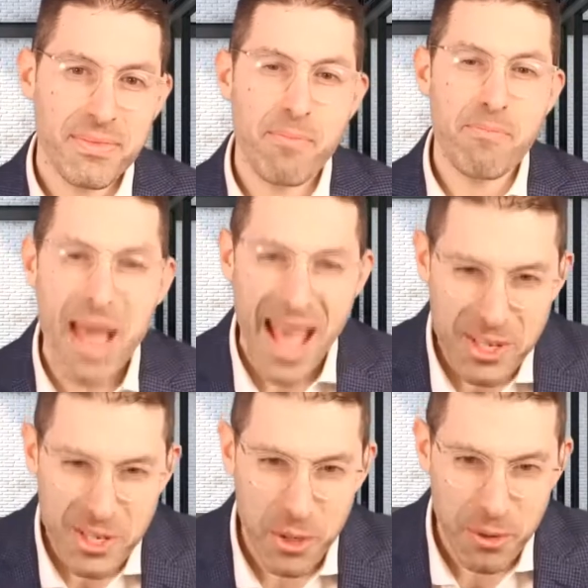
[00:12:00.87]
A
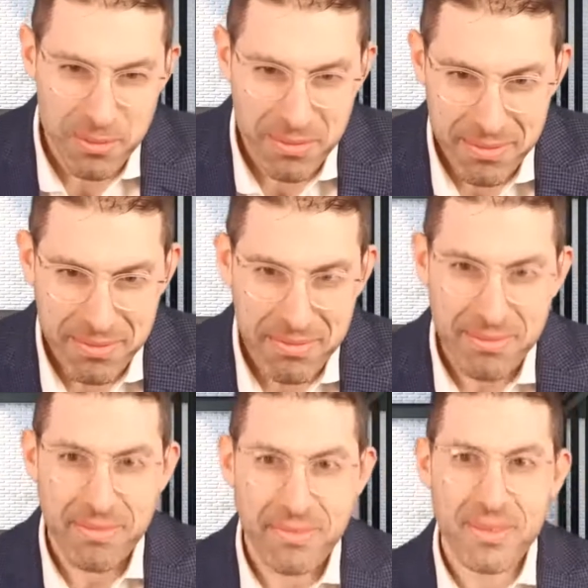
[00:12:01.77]
master.
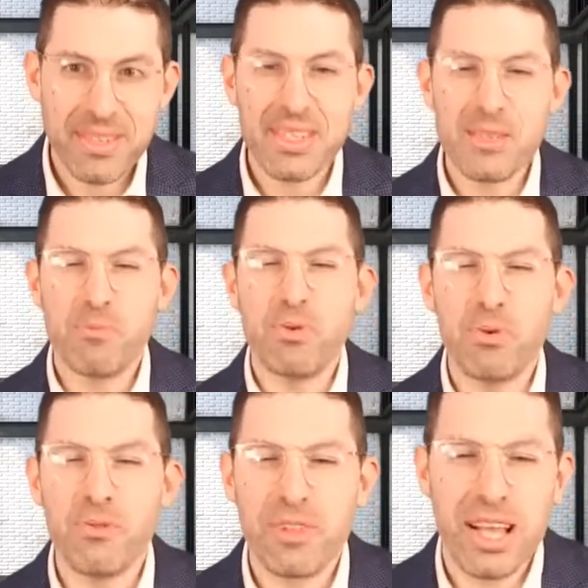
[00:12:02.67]
Listen to this
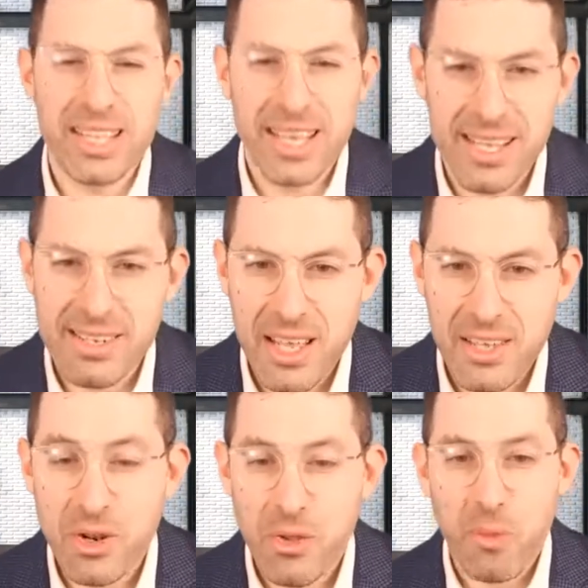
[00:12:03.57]
beautiful idea. He
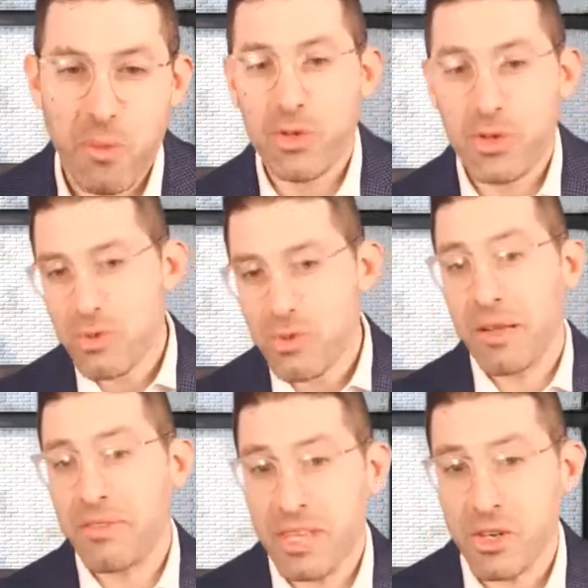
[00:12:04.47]
says, you know that when the Jews
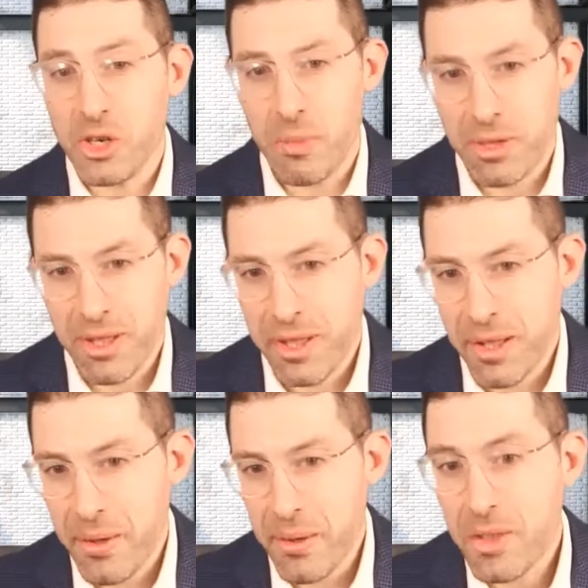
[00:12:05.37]
left Egypt,
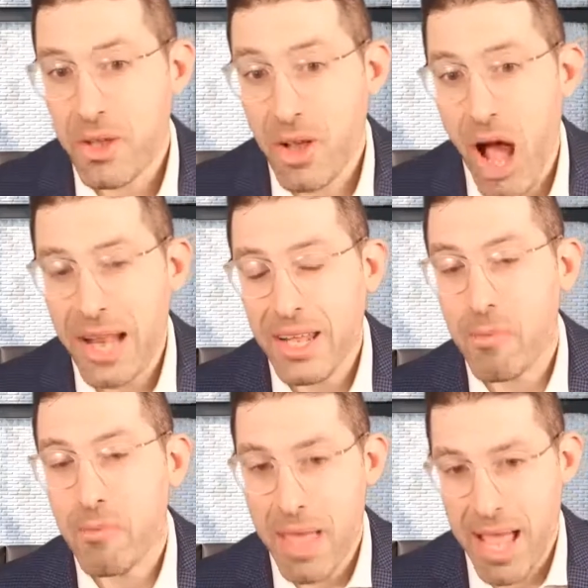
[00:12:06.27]
God
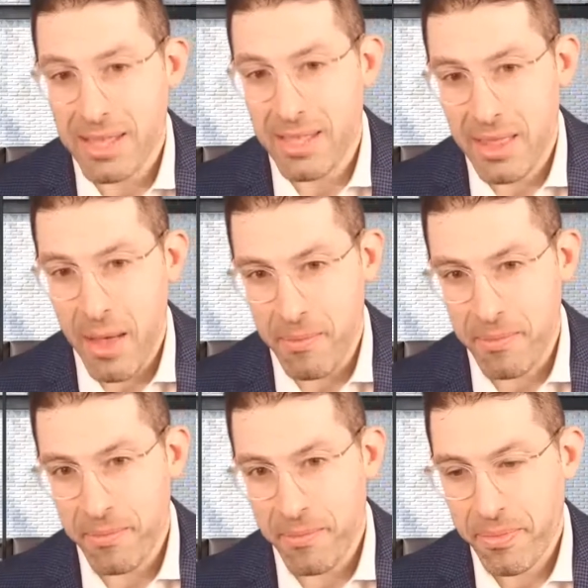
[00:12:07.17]
commanded them
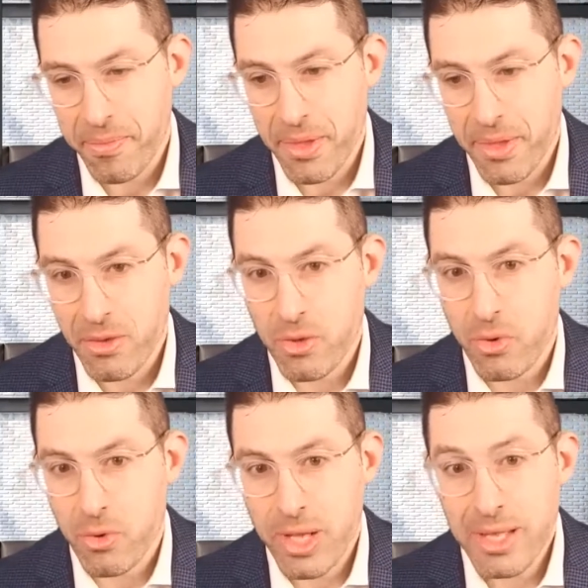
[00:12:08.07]

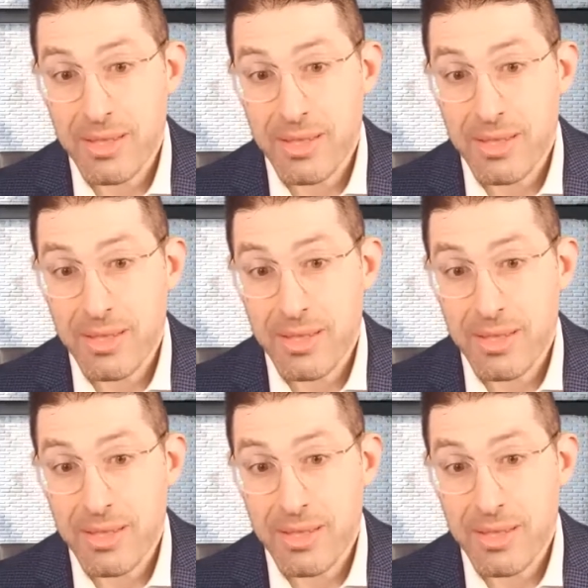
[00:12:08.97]
to